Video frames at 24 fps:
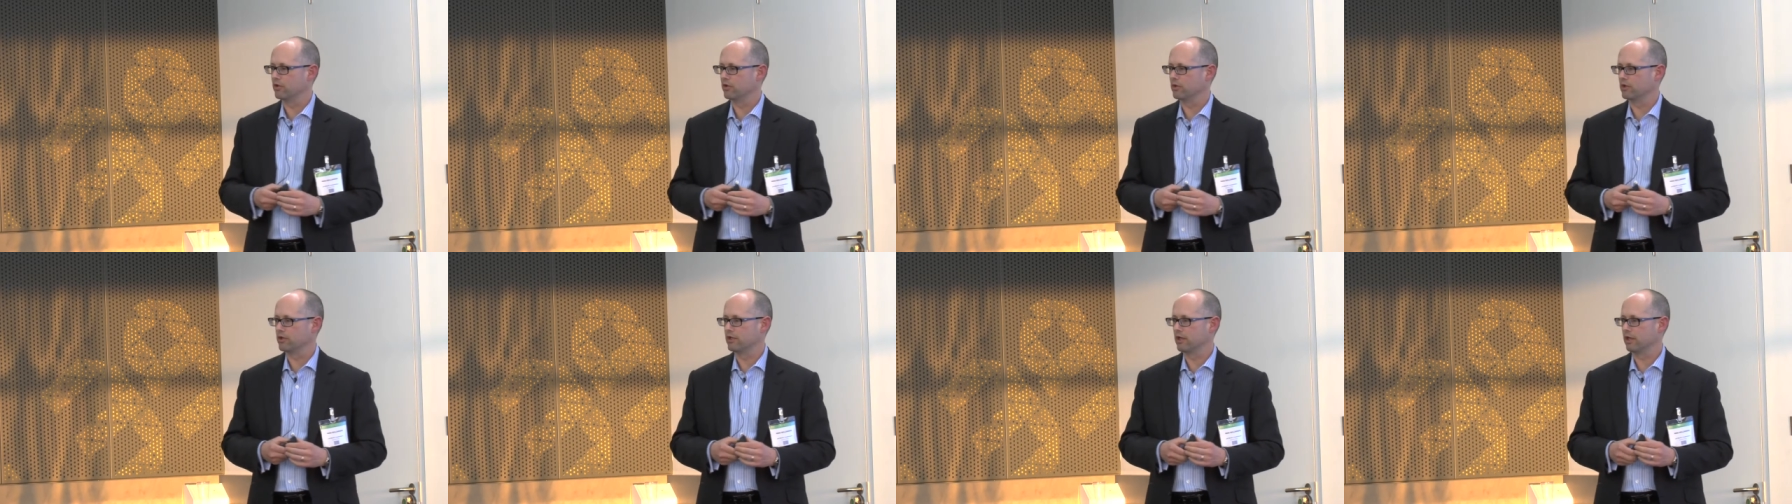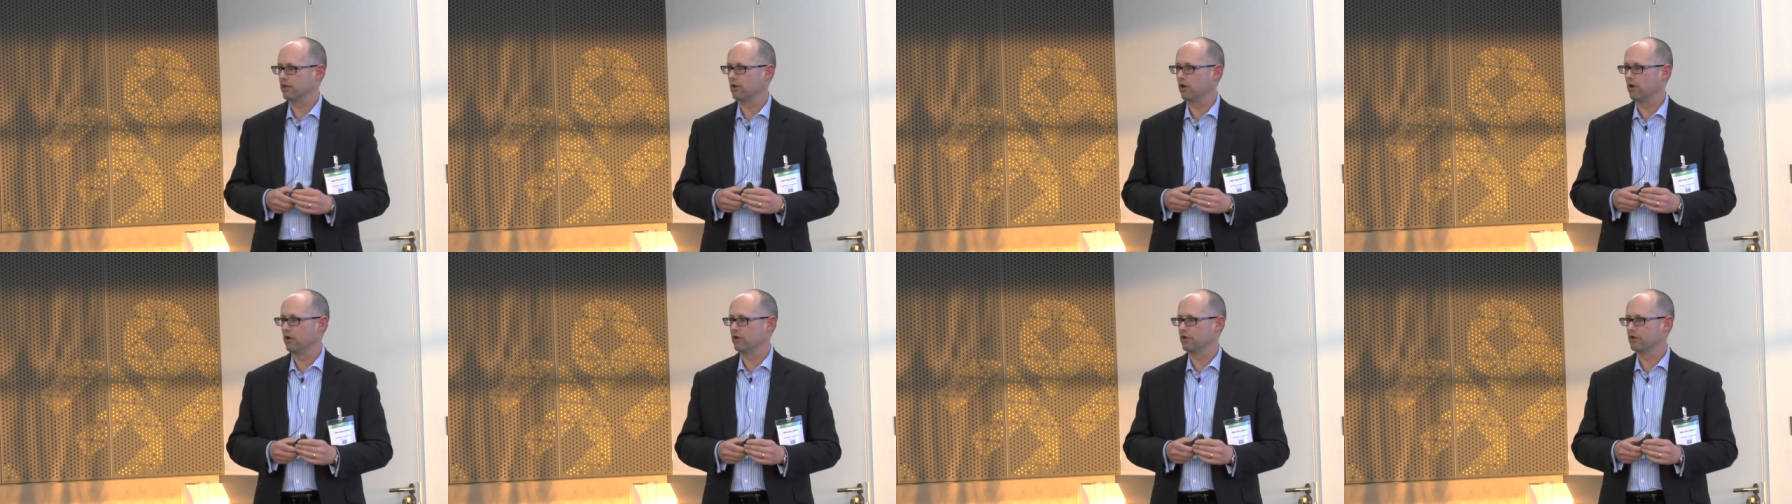source
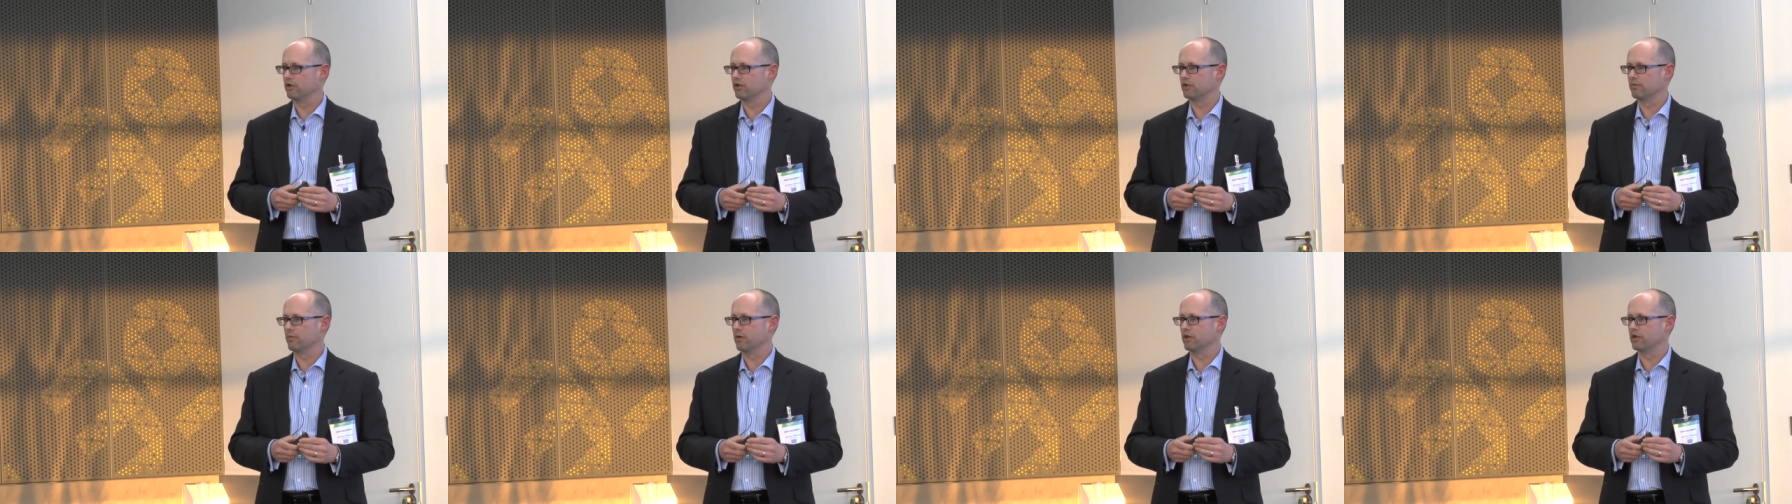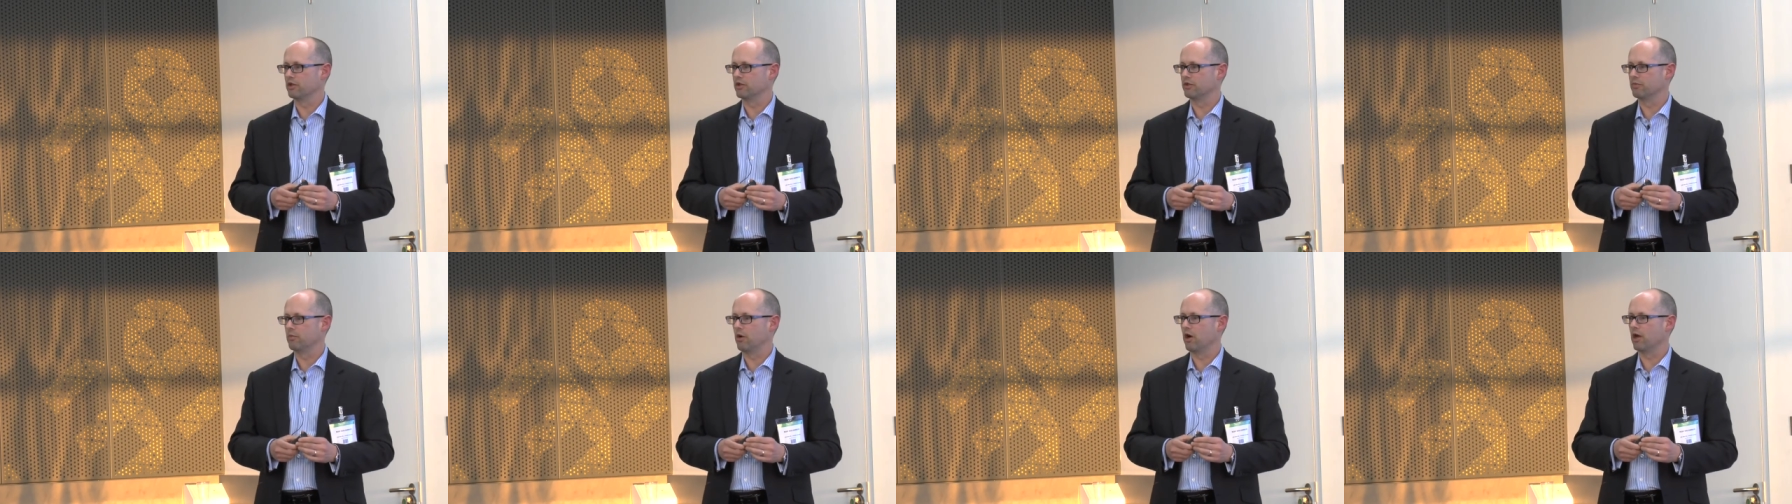technology as
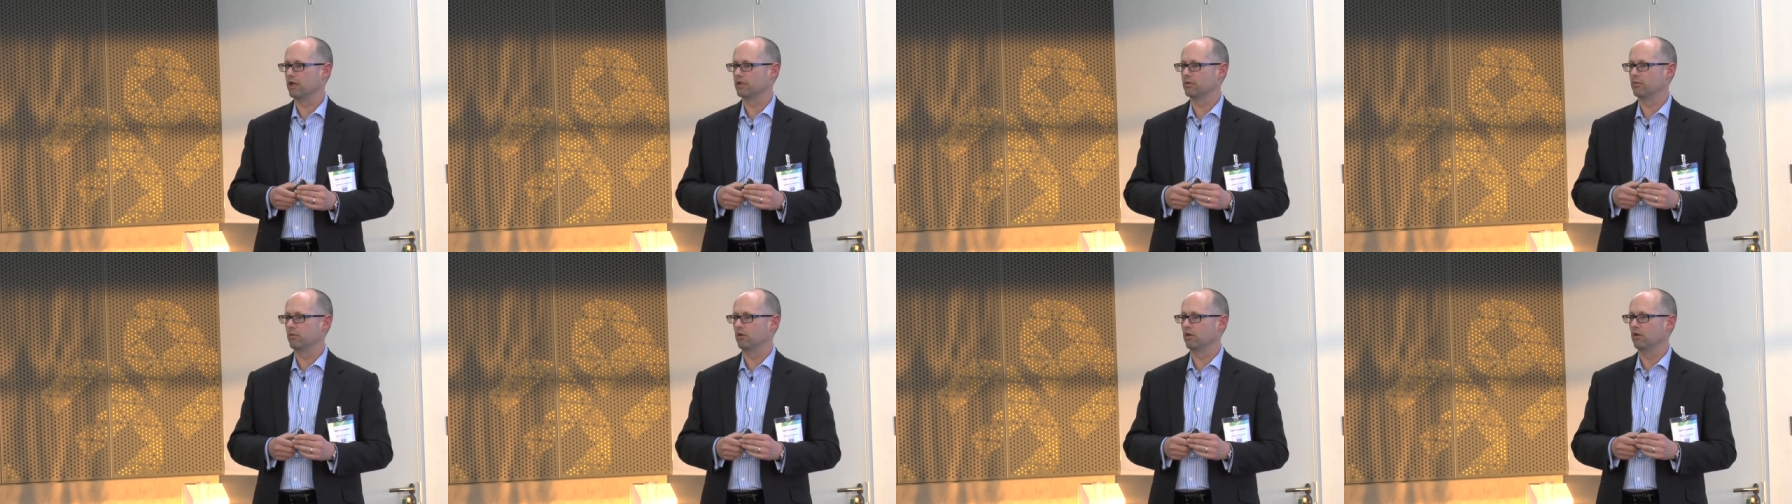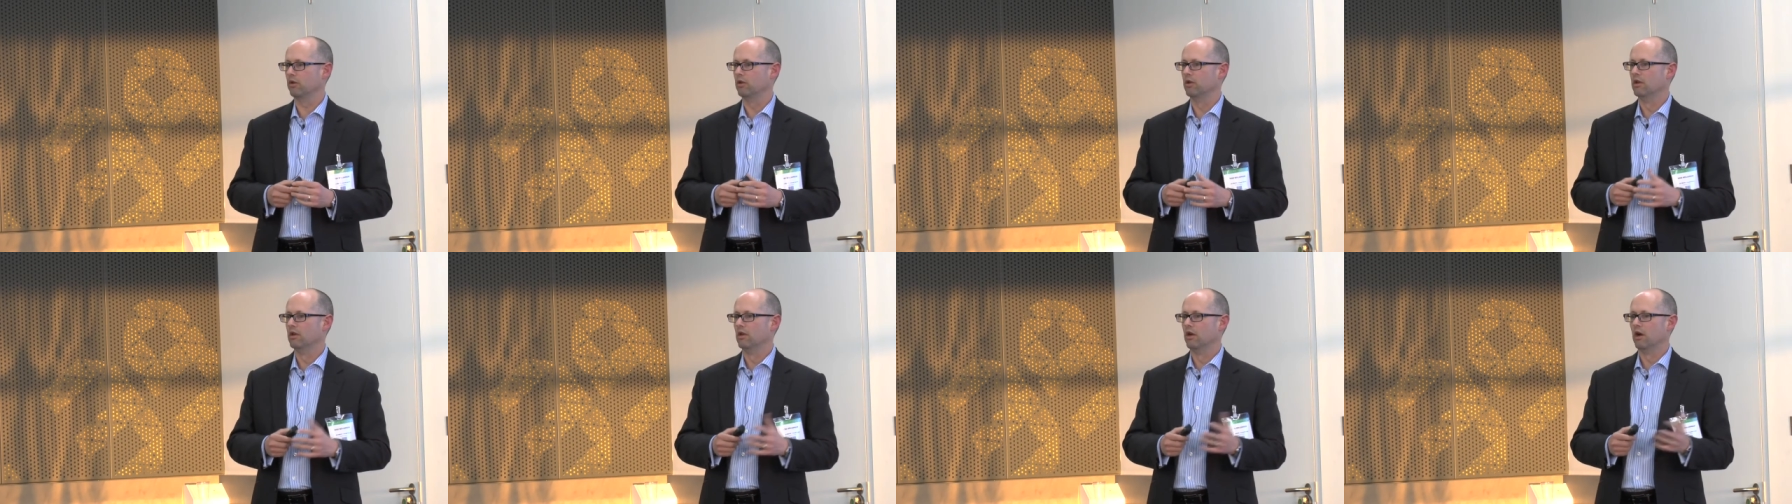much as
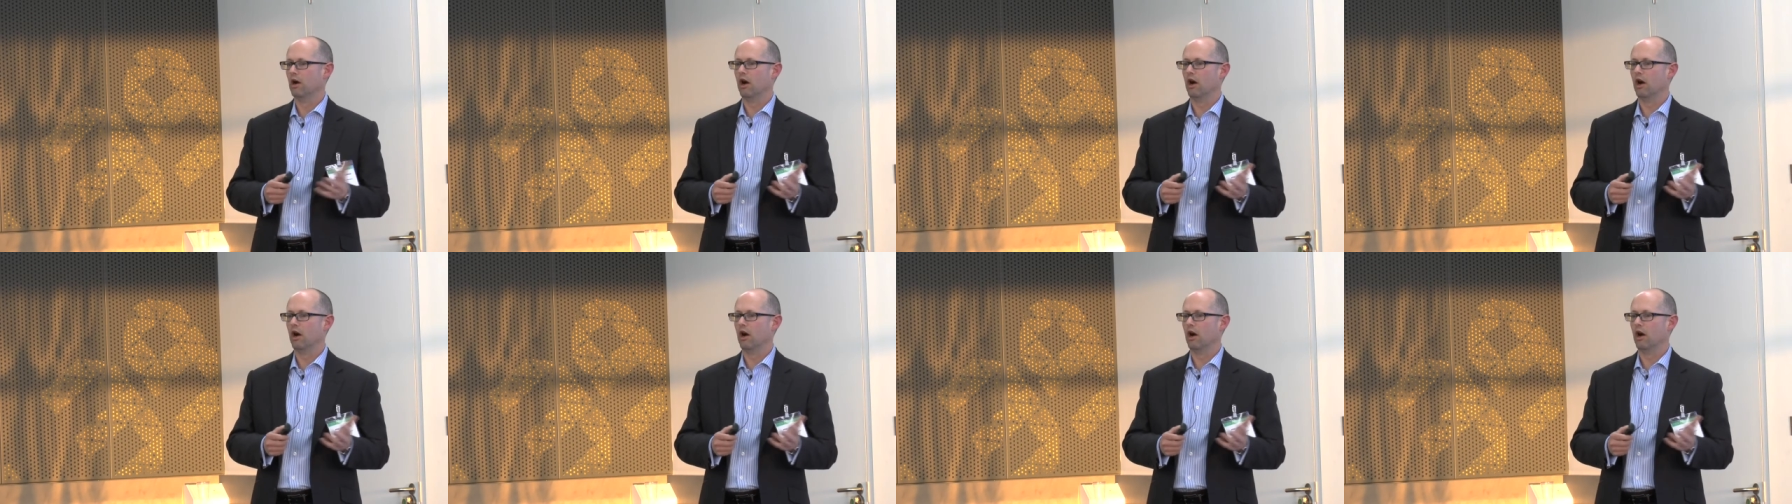possible,